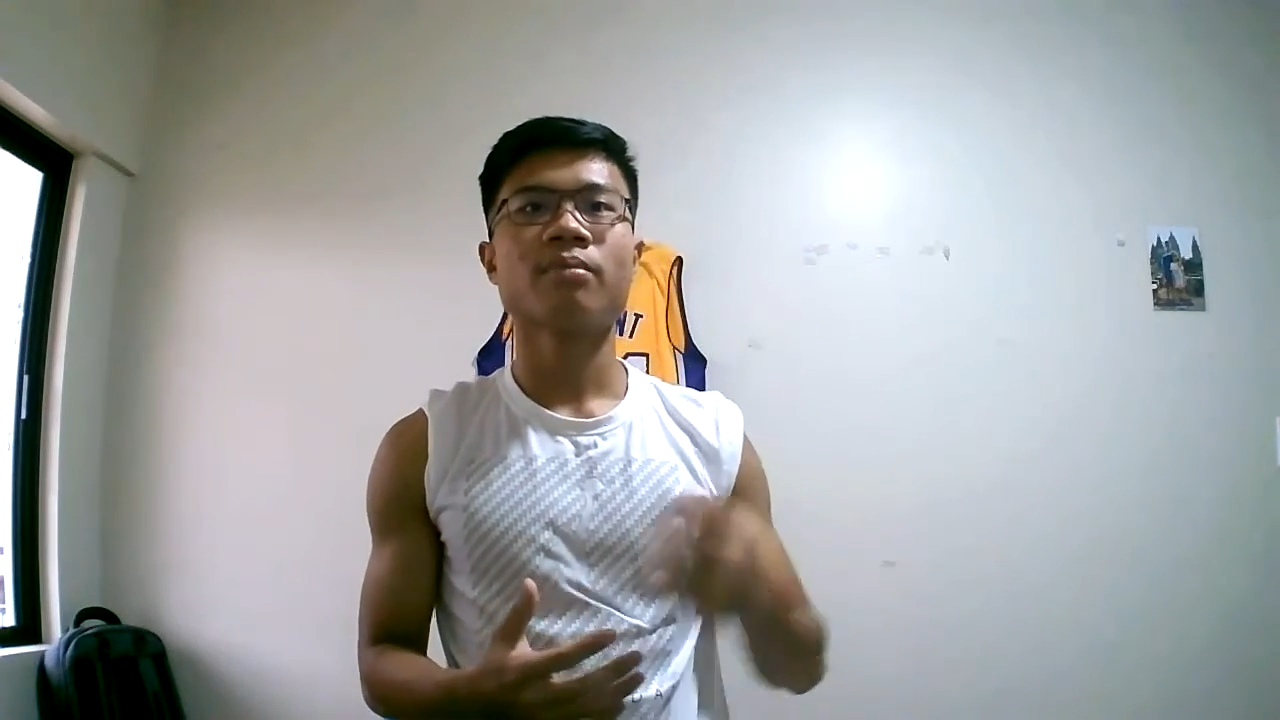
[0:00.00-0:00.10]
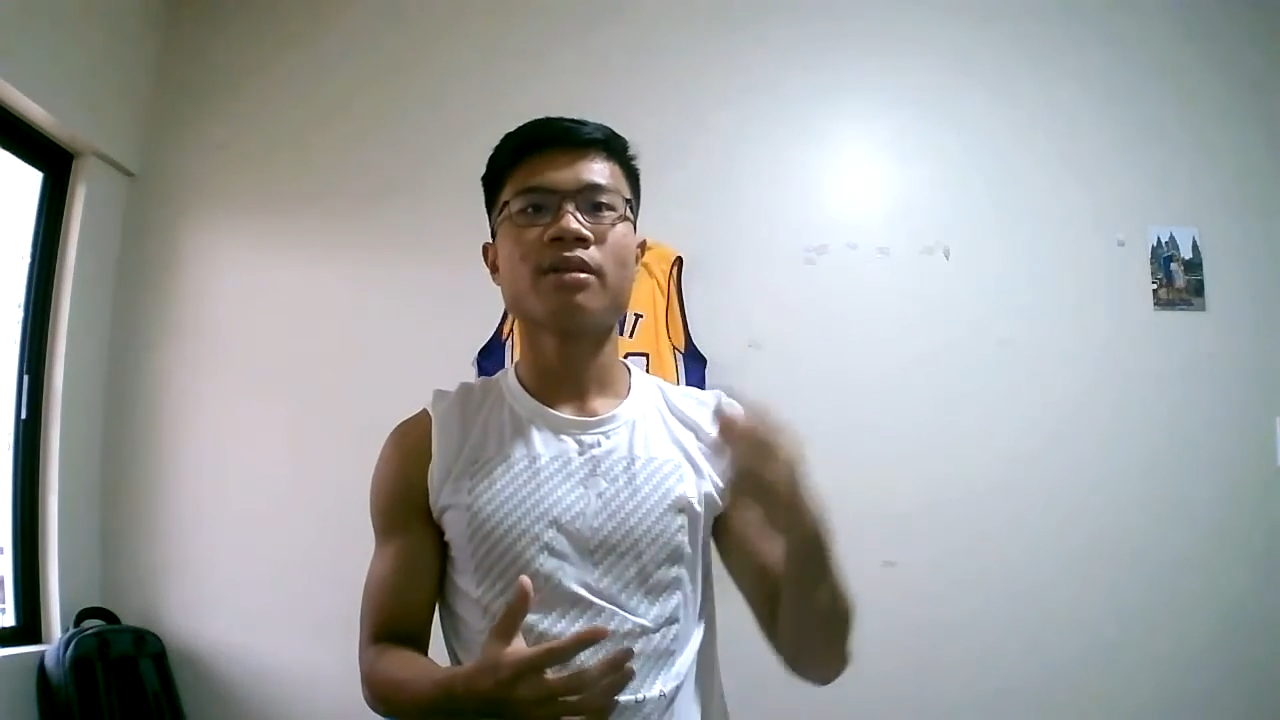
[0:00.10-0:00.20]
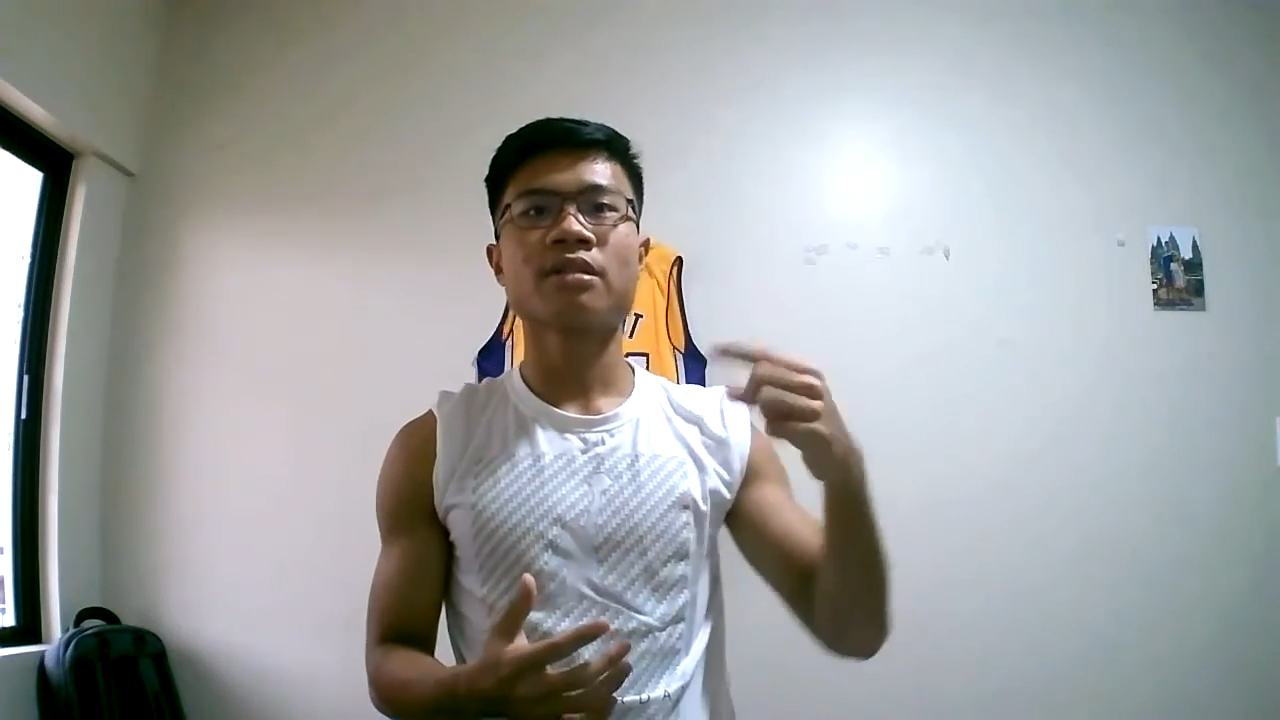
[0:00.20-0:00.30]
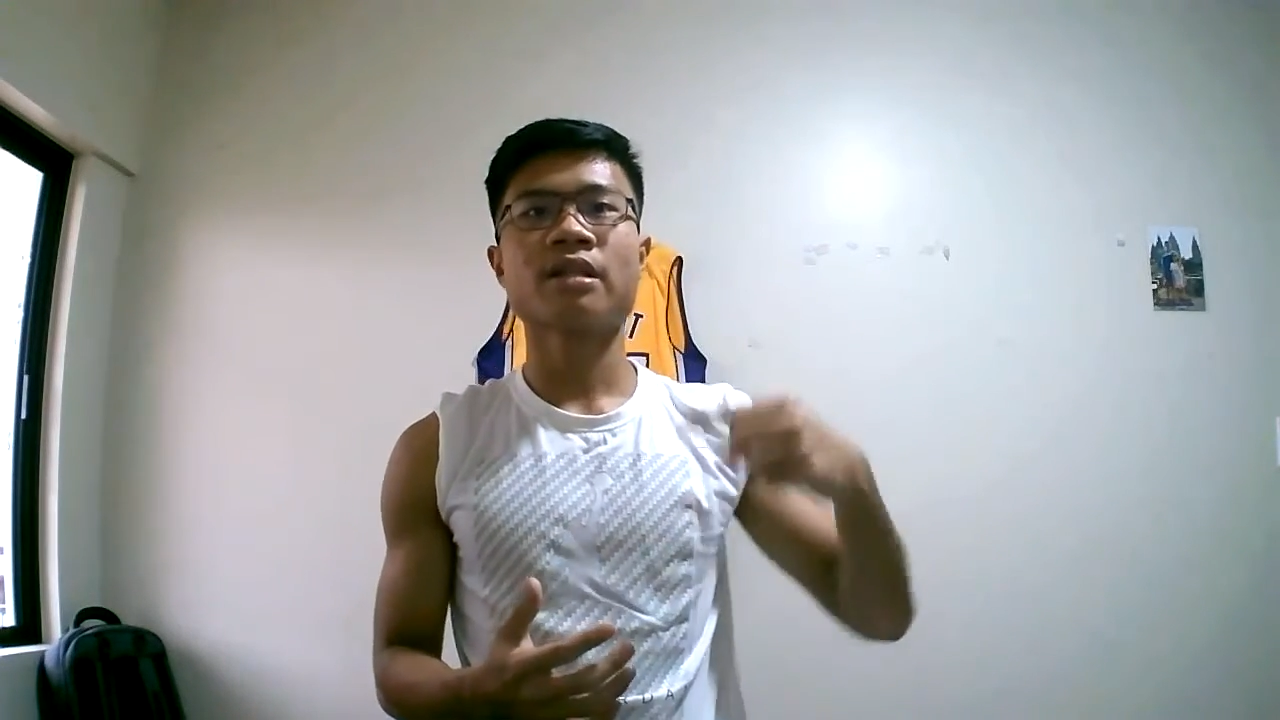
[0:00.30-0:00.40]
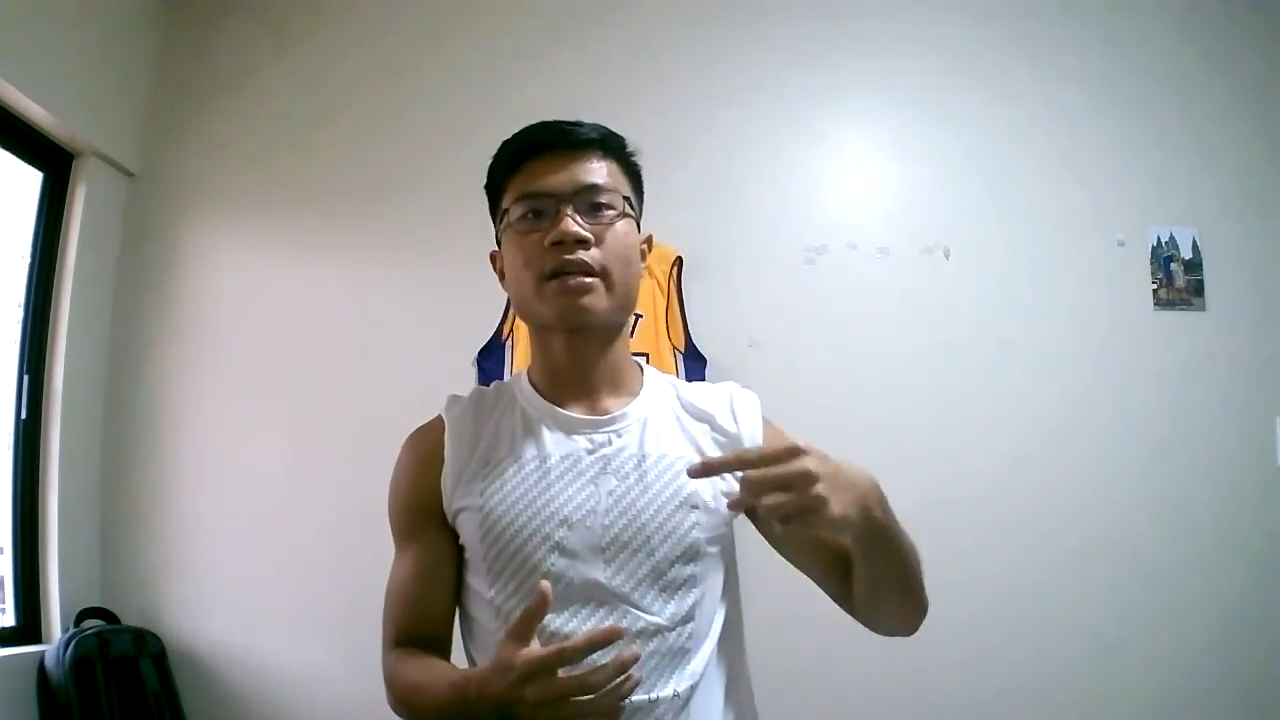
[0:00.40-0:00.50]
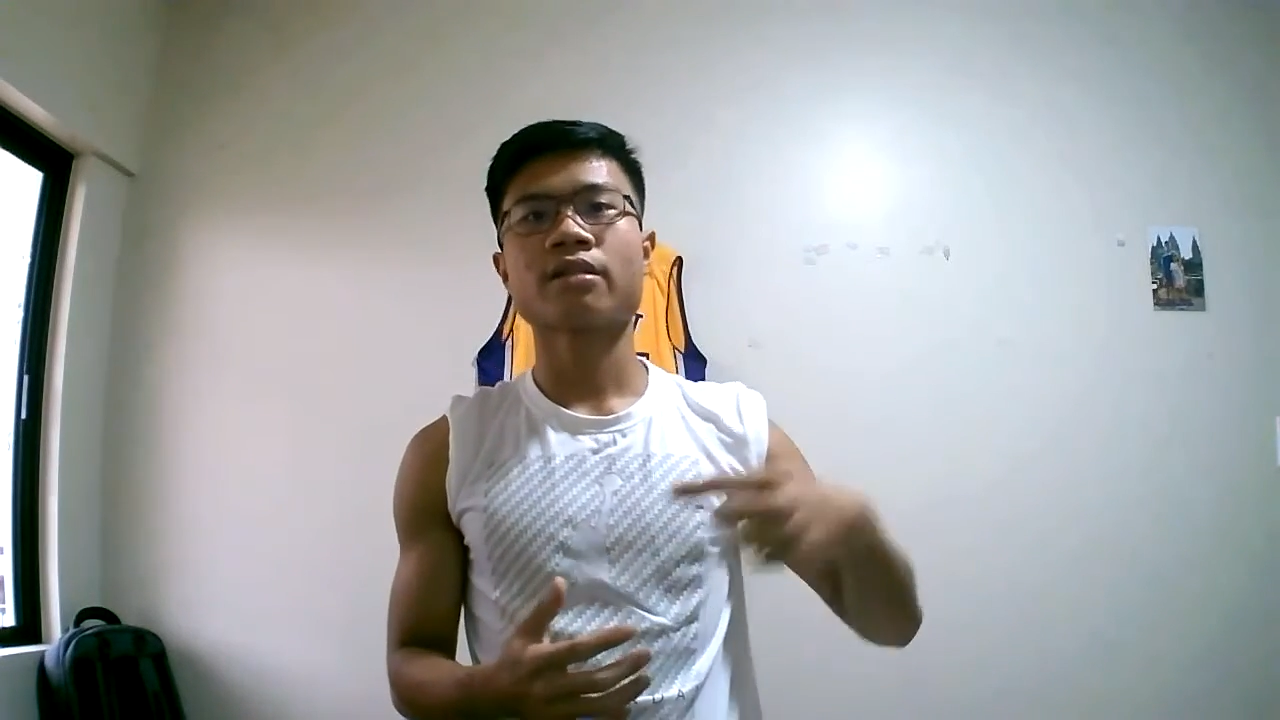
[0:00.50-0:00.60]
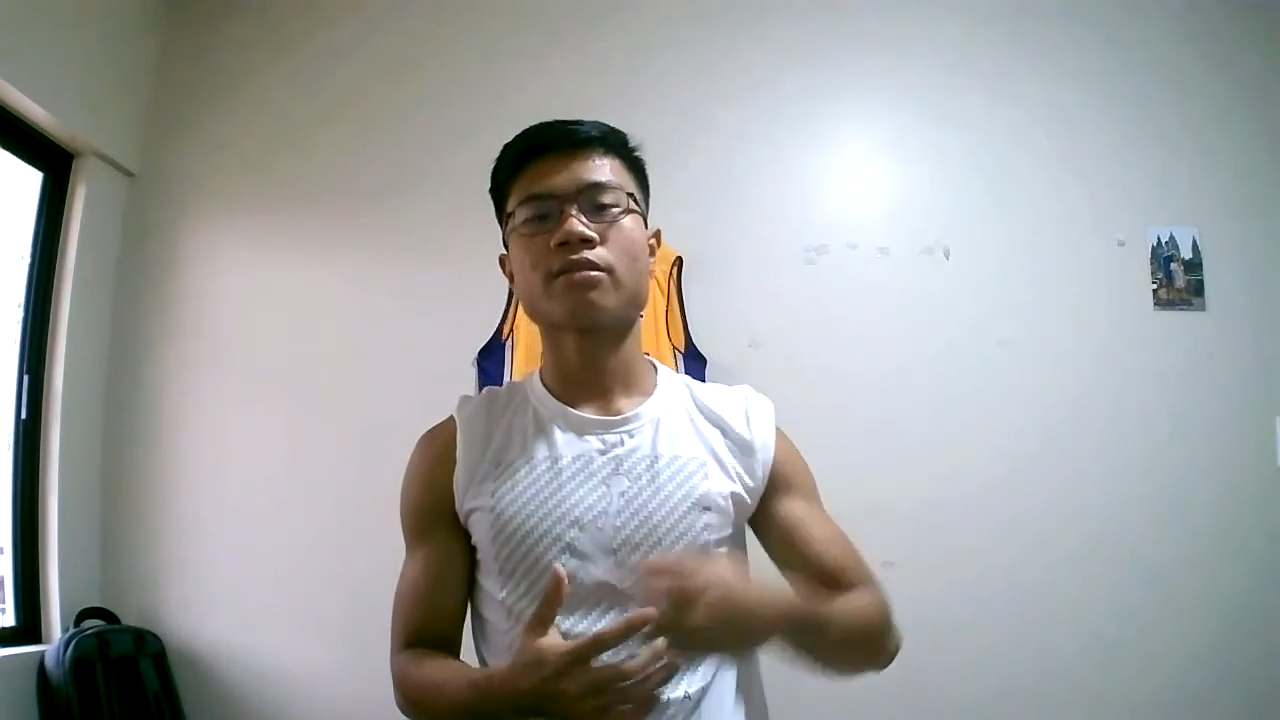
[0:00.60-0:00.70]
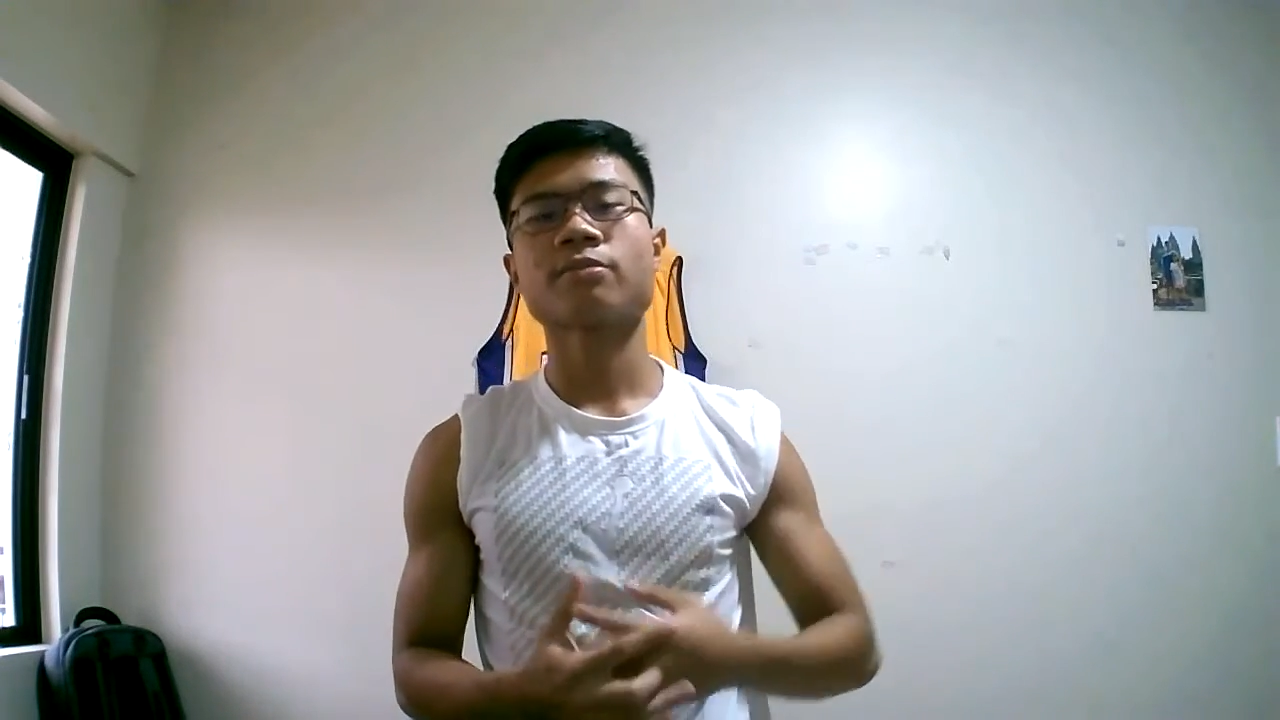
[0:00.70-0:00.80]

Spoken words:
please like and